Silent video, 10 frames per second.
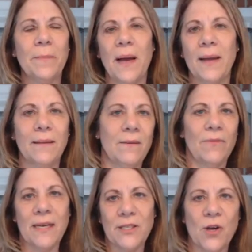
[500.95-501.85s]
you can buy
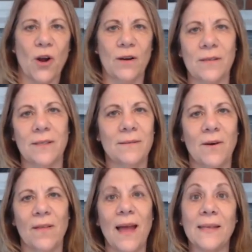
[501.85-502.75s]
and the race cars
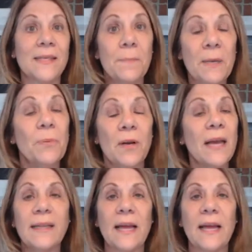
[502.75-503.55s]
and all that some people are